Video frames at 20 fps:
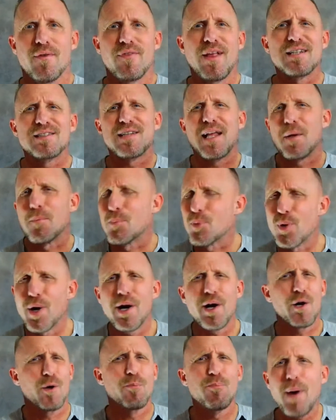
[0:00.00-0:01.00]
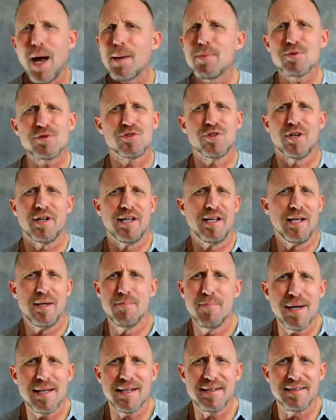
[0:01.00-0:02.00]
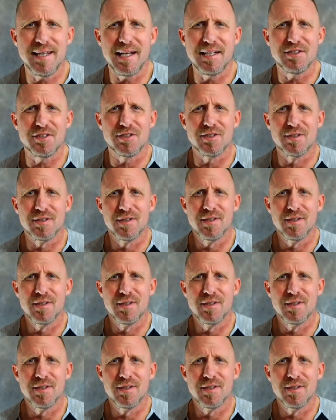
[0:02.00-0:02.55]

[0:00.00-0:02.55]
That's like prayer, Bible study, and meditation.